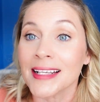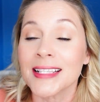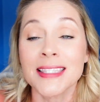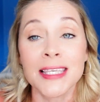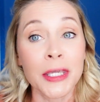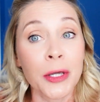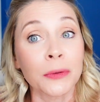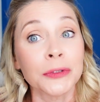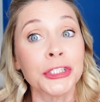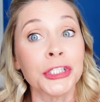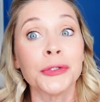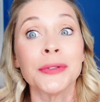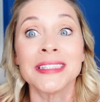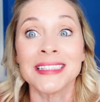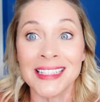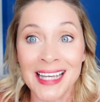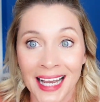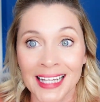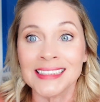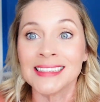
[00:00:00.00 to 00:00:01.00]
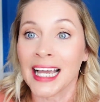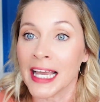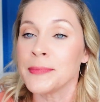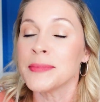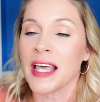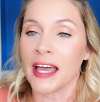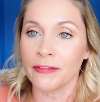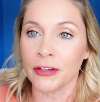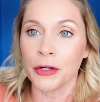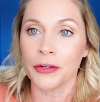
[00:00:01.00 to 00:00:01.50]
CO2 is nine
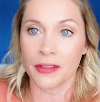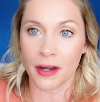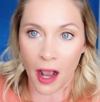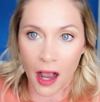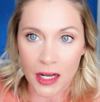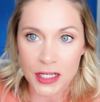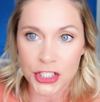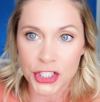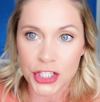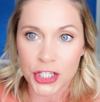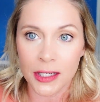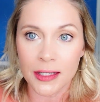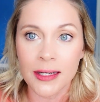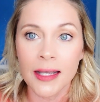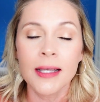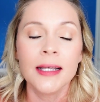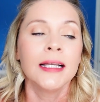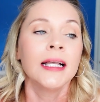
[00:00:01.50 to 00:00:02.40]
times heavier than oxygen.